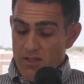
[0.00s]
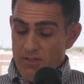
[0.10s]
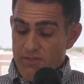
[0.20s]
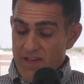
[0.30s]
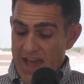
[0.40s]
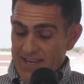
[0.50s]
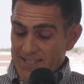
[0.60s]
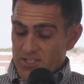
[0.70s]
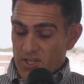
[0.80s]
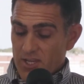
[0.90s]
That
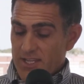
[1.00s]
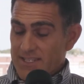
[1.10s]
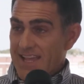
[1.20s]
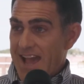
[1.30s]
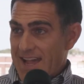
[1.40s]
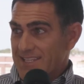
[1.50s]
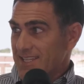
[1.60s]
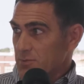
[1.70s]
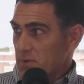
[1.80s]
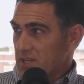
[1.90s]
is on tax
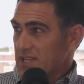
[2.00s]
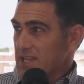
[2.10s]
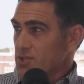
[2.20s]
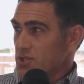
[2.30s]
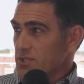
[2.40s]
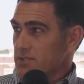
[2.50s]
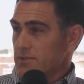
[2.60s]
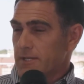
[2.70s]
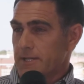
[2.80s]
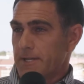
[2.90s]
expectations.
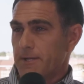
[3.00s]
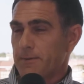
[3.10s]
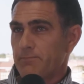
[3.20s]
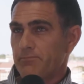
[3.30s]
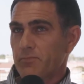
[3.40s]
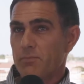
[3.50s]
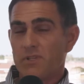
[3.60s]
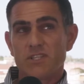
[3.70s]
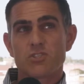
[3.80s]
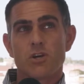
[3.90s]

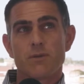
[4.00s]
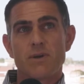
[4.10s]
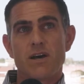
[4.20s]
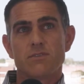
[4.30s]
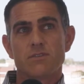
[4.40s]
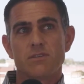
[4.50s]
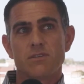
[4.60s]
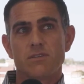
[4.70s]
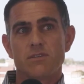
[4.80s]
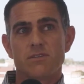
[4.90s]
But let's talk about
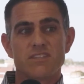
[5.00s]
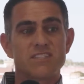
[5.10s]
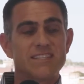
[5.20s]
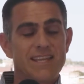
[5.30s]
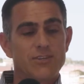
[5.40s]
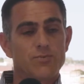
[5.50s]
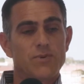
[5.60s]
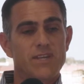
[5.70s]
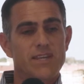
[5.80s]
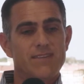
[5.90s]
the standard
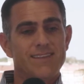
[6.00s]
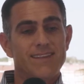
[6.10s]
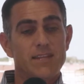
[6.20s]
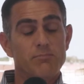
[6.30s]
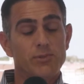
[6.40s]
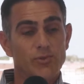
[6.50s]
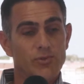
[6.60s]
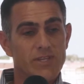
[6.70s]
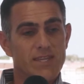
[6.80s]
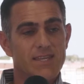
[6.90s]
way that an
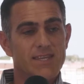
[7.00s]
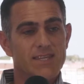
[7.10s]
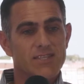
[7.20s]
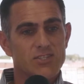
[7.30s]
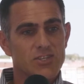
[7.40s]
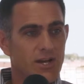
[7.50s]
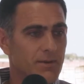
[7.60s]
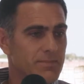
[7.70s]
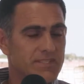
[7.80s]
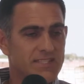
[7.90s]
employee is
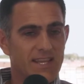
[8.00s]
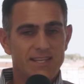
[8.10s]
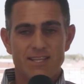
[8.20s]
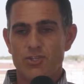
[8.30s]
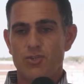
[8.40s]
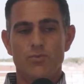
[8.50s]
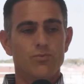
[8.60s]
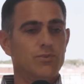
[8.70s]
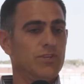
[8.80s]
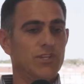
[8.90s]
compensated.
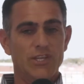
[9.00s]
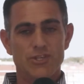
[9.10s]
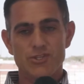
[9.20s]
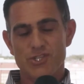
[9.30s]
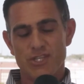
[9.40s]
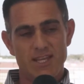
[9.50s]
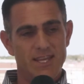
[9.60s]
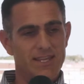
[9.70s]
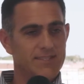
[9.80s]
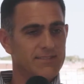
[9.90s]
You
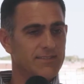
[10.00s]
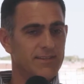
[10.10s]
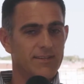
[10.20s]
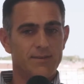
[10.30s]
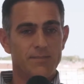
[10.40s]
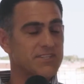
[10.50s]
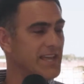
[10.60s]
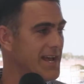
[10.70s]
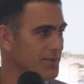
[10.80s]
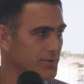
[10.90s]
negotiate a
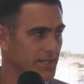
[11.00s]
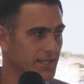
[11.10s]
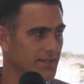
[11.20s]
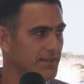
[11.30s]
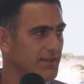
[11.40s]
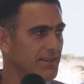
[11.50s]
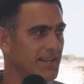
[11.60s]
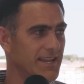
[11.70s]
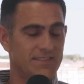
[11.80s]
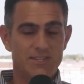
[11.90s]
salary,
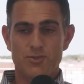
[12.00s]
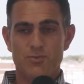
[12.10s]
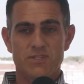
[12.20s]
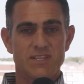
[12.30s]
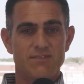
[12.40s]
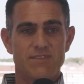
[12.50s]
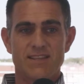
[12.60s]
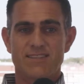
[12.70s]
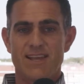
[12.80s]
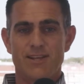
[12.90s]
and then you receive
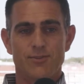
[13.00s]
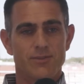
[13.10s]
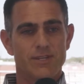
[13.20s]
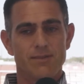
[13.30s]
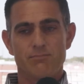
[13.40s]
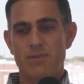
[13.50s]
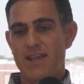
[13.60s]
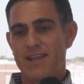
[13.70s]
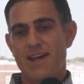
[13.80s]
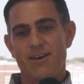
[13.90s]
that salary
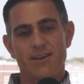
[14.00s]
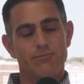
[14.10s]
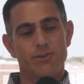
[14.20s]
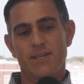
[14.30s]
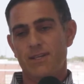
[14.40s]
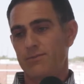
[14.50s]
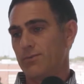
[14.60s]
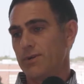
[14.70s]
paid out every,